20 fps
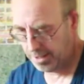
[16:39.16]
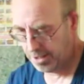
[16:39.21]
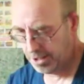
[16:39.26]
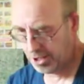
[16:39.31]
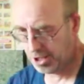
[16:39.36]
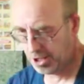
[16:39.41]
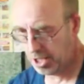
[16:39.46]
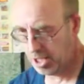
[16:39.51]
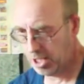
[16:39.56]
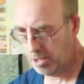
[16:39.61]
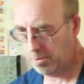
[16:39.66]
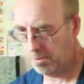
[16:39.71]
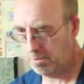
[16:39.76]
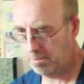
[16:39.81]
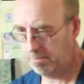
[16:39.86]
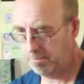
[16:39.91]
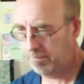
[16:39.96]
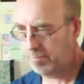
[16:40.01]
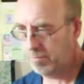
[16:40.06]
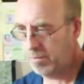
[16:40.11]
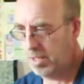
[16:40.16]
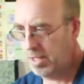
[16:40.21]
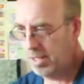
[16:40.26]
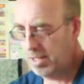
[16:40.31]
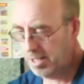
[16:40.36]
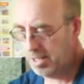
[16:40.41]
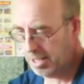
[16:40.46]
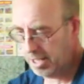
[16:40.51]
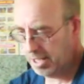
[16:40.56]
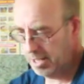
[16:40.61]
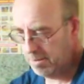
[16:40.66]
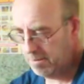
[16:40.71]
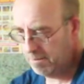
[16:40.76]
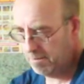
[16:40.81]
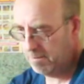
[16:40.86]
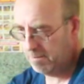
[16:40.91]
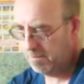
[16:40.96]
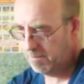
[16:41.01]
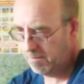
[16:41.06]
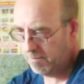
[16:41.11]
so. There you go,
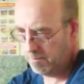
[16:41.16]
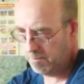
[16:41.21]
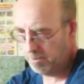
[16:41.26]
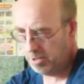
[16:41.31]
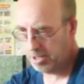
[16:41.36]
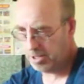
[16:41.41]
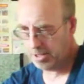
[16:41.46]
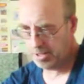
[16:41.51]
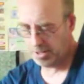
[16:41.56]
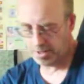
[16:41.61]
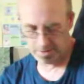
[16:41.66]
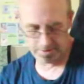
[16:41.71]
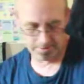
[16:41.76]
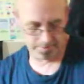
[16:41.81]
very good.